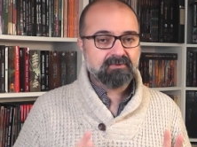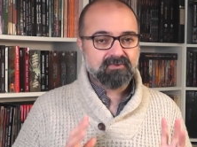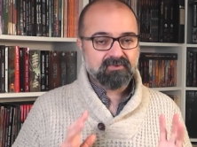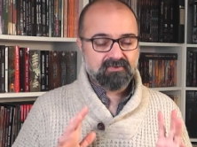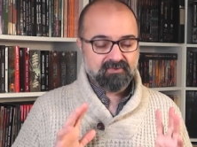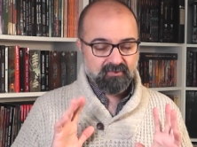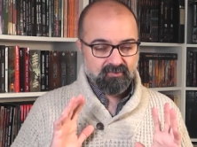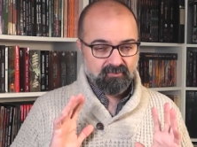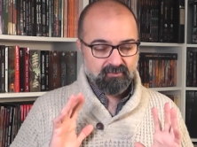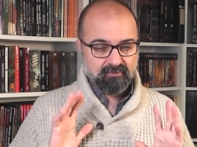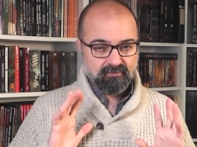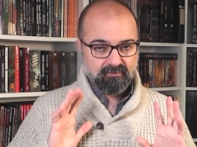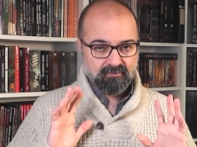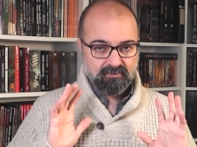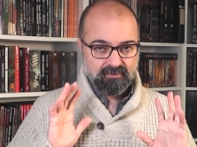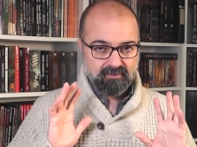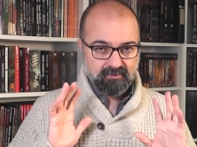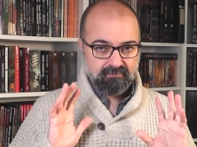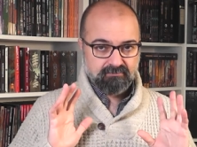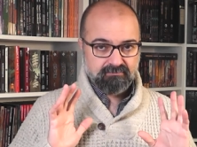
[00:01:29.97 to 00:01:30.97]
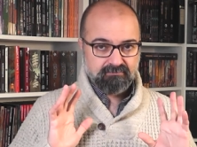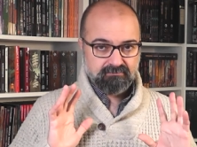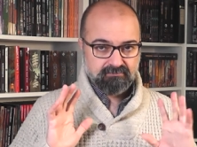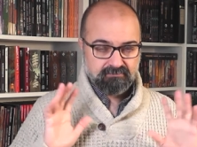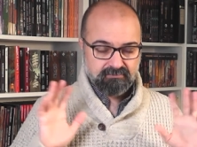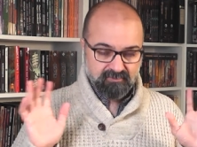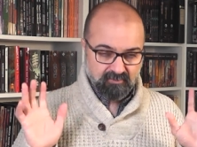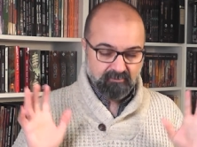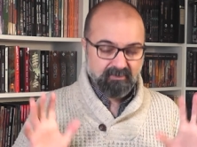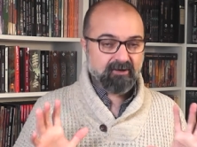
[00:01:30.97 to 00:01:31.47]
to
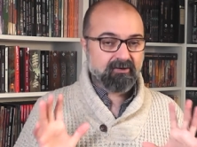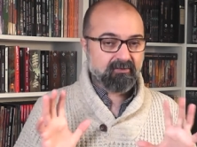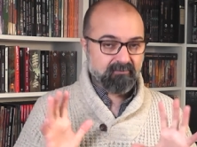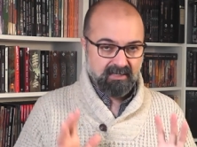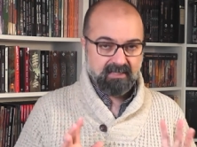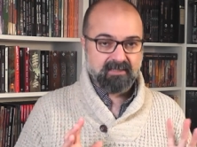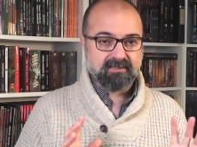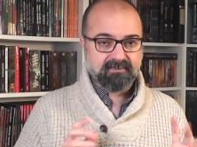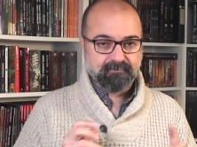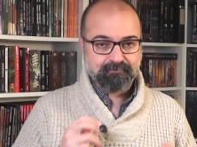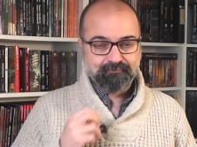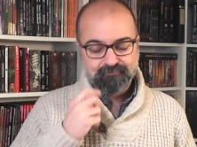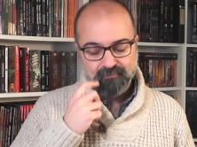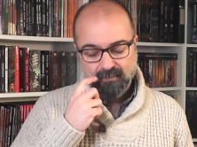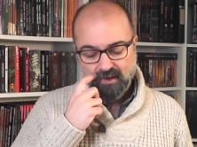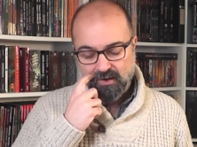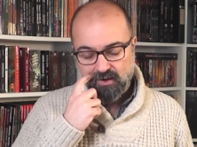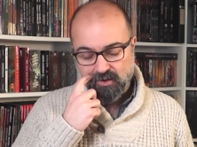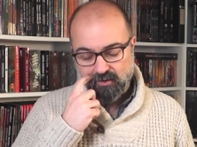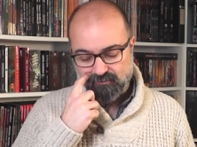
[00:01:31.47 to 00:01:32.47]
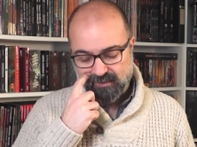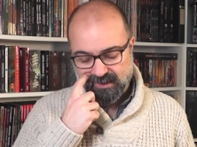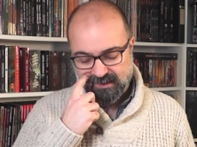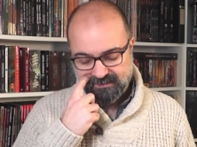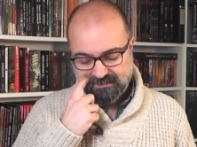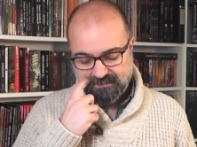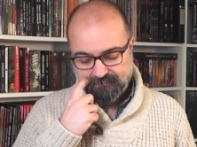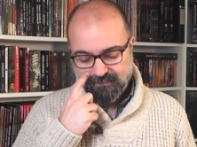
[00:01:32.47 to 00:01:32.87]
bear in mind. Alright,